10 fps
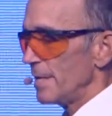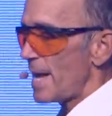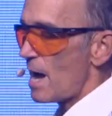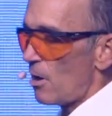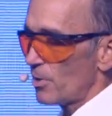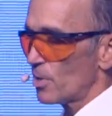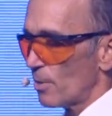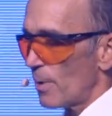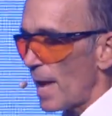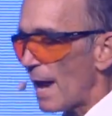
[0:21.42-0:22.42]
Now,
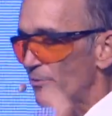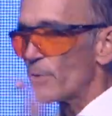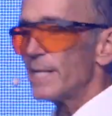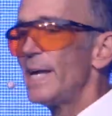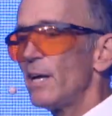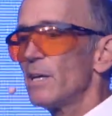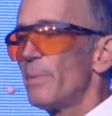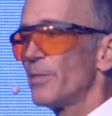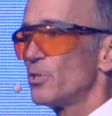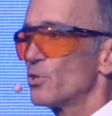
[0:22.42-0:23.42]
after I tell you
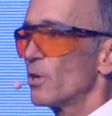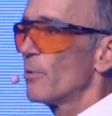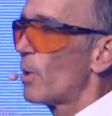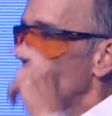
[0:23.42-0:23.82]
about this, you're going to